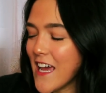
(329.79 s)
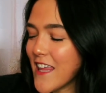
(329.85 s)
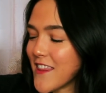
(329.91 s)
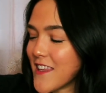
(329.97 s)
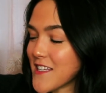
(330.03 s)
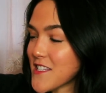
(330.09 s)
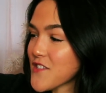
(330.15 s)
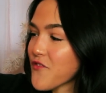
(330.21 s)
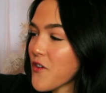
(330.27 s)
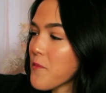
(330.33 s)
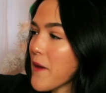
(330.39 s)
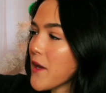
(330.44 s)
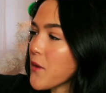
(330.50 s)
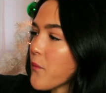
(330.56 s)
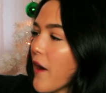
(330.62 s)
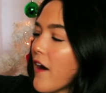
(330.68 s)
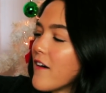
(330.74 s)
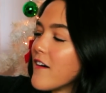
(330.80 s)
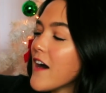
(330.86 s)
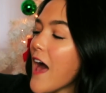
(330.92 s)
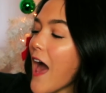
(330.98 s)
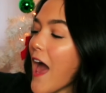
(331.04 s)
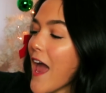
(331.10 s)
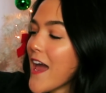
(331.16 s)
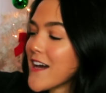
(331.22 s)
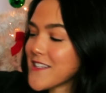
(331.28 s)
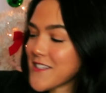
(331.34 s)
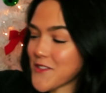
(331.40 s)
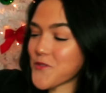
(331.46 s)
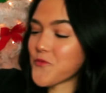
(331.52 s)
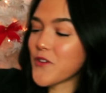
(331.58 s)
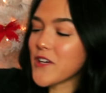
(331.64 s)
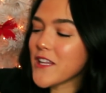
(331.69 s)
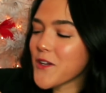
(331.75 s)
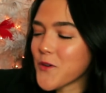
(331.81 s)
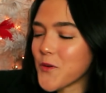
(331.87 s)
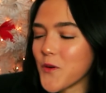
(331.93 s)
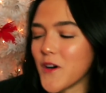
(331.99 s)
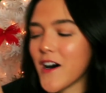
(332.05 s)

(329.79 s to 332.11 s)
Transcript: This is from Madewell, and it's really cool.